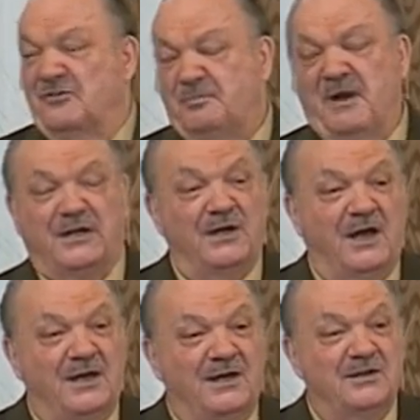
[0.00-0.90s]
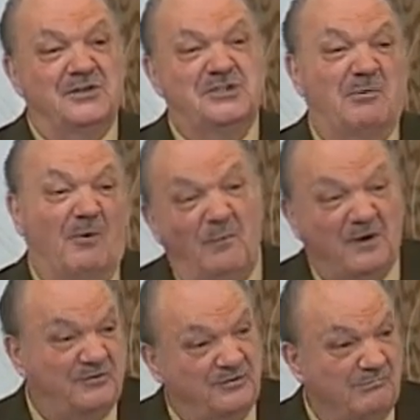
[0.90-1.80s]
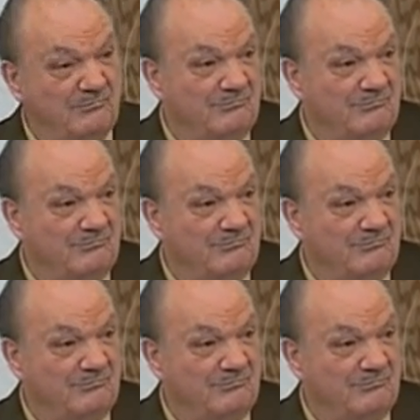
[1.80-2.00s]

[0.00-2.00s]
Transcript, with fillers: they're speaking gibberish.